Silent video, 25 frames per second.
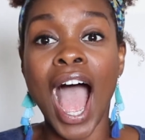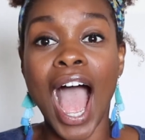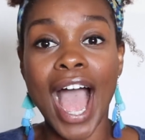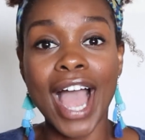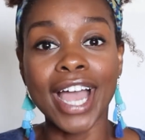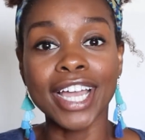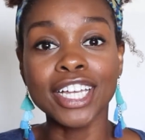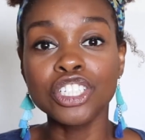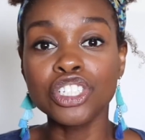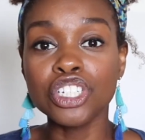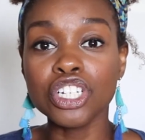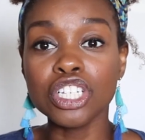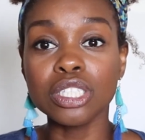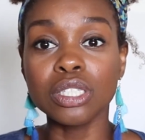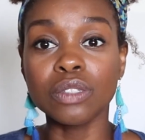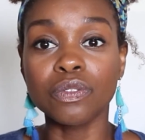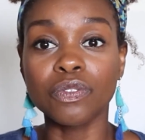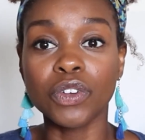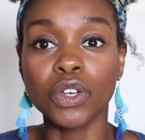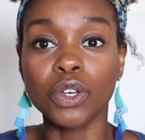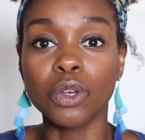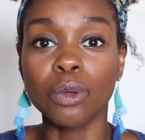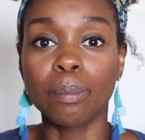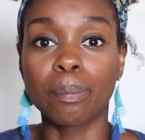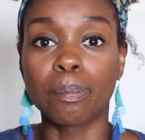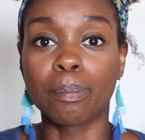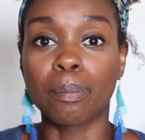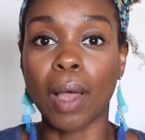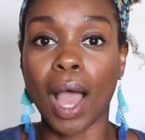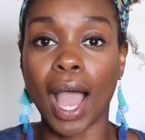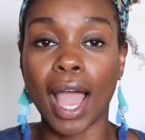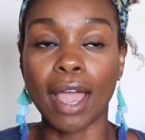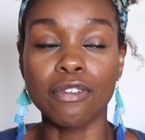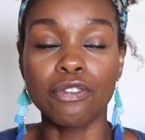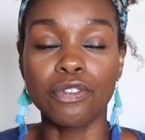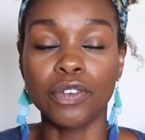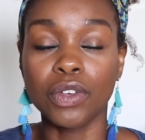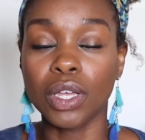I just feel
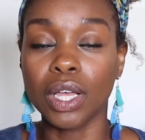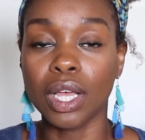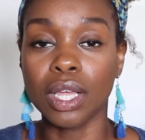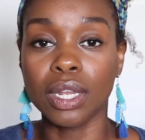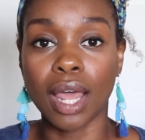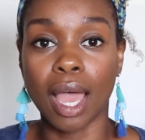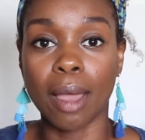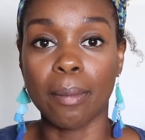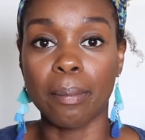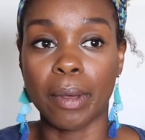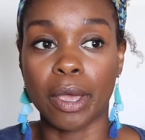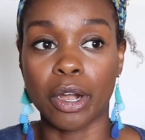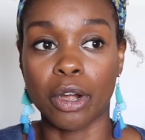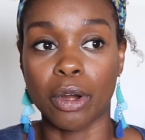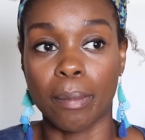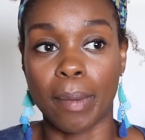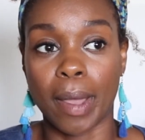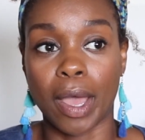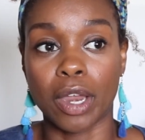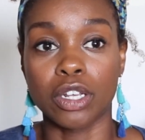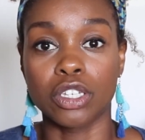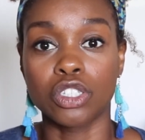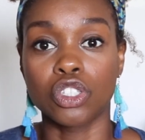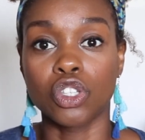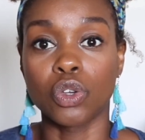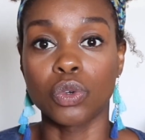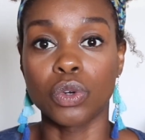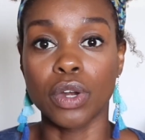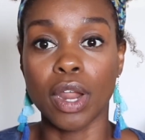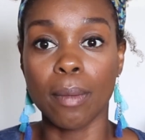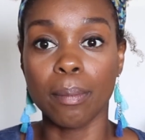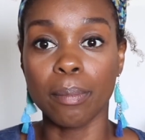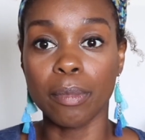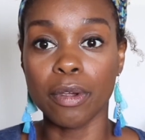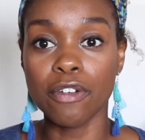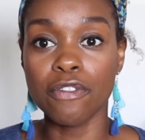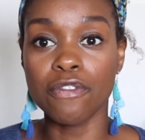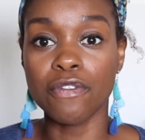a lot better about it. So
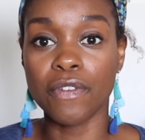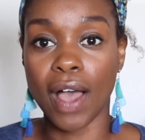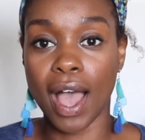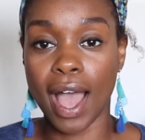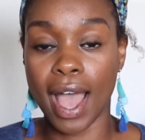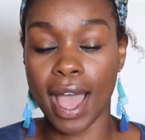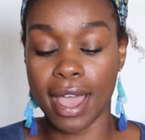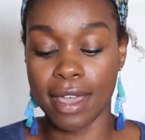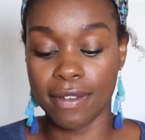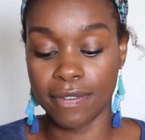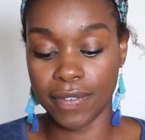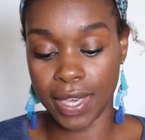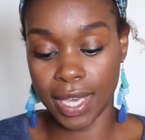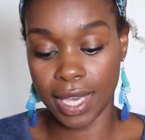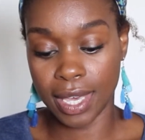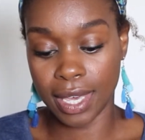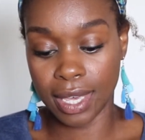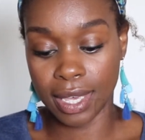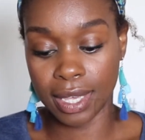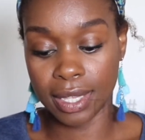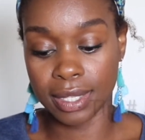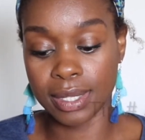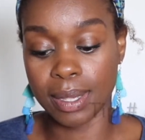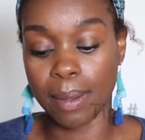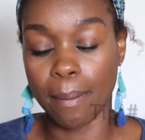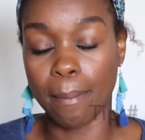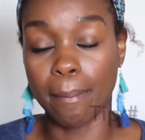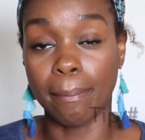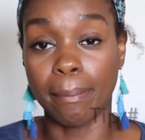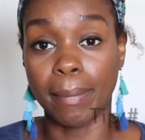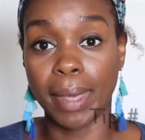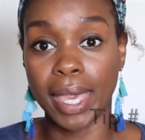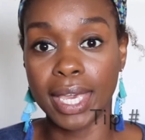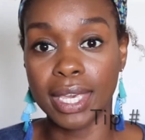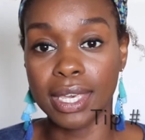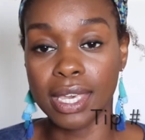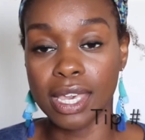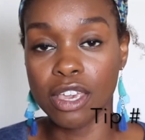number 5 is
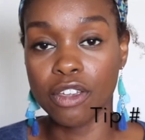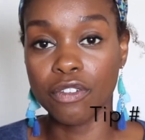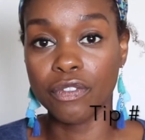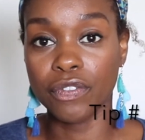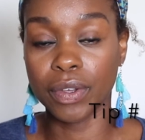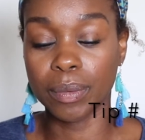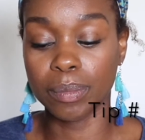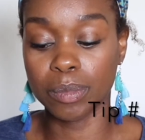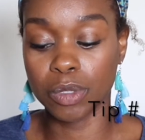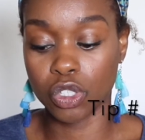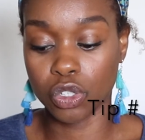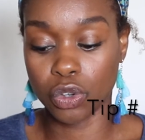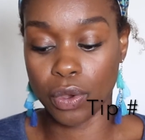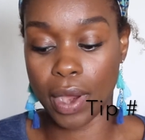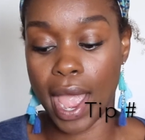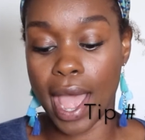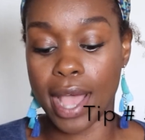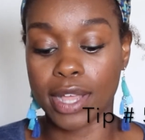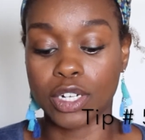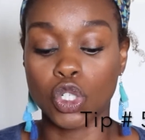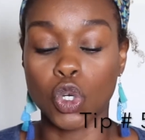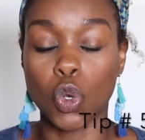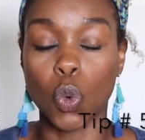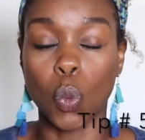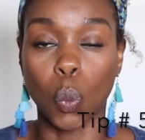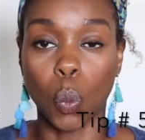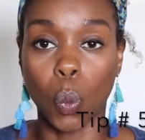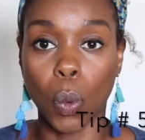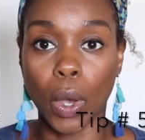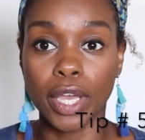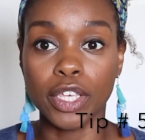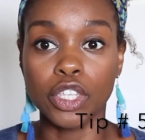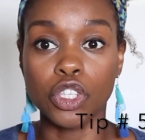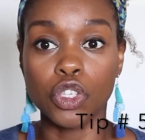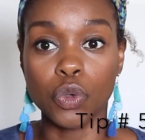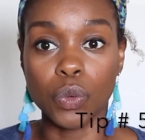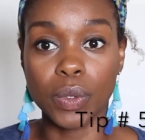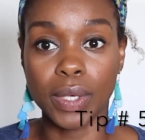making from scratch
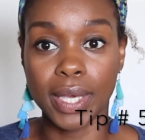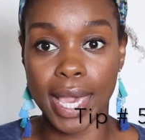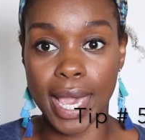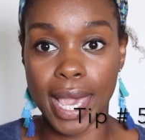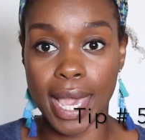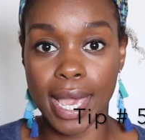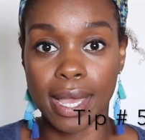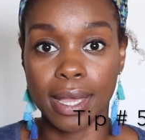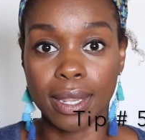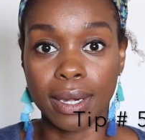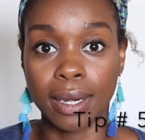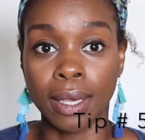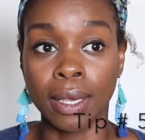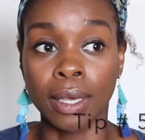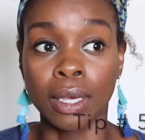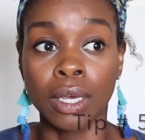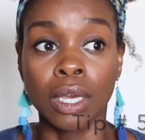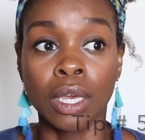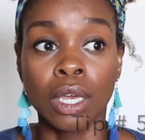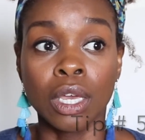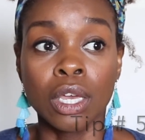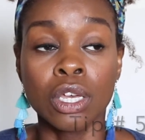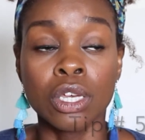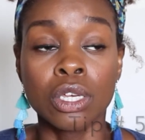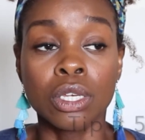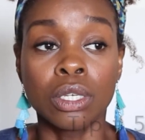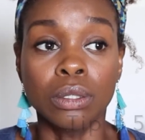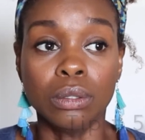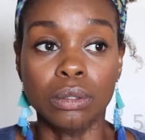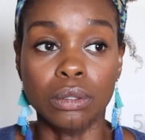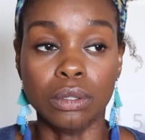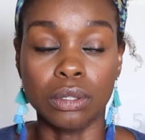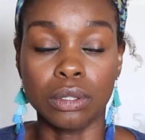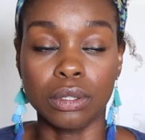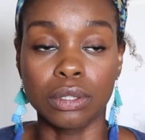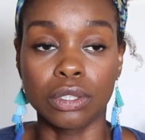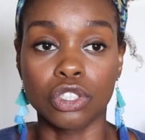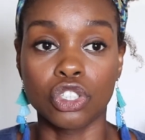what you can.
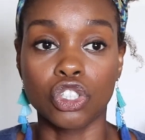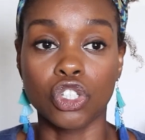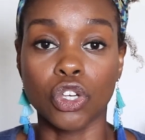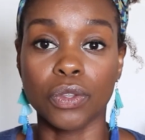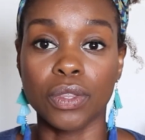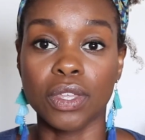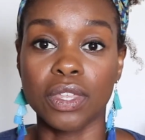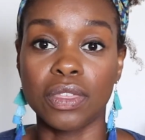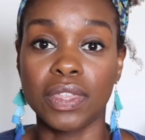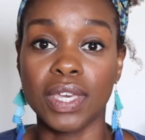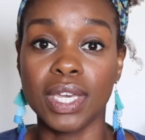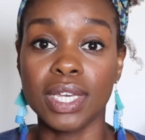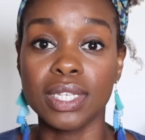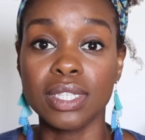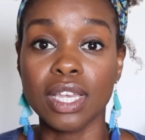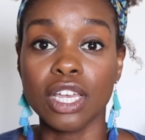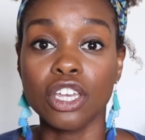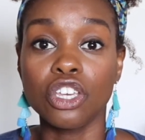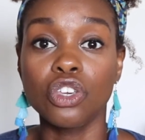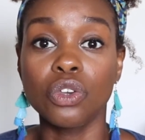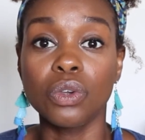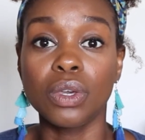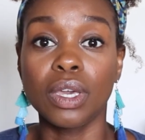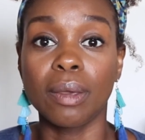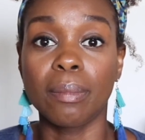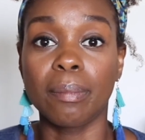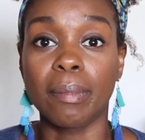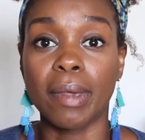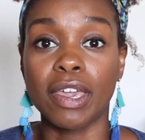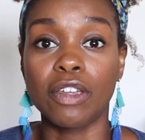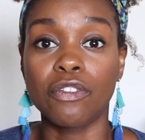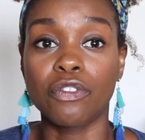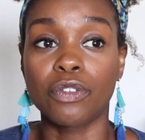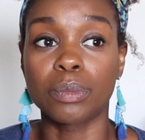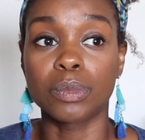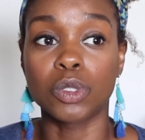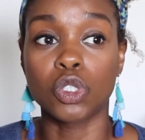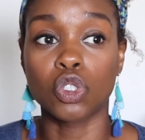So the things that you can
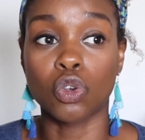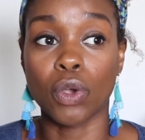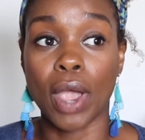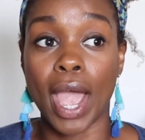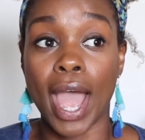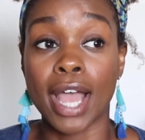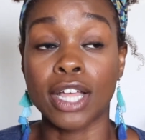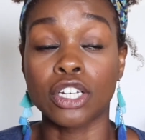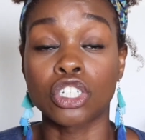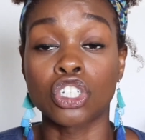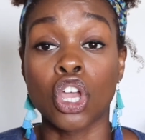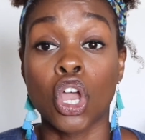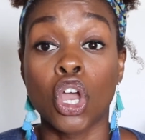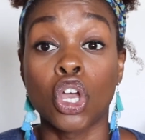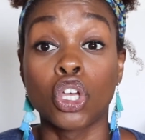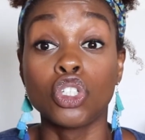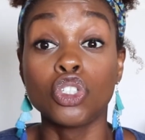make from scratch,